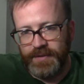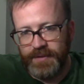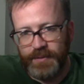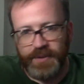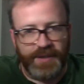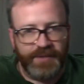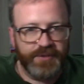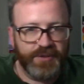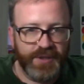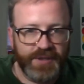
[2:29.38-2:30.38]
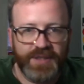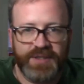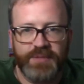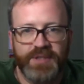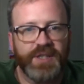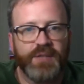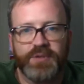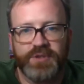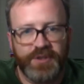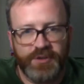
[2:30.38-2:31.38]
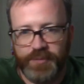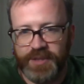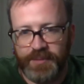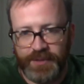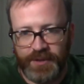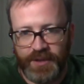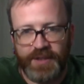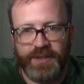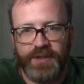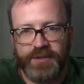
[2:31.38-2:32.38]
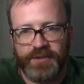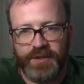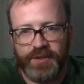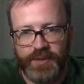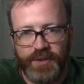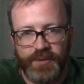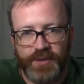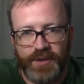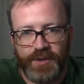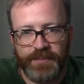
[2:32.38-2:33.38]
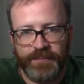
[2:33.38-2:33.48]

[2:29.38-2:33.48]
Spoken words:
Okay, so let's get some examples, and this will become a lot clearer as we go along.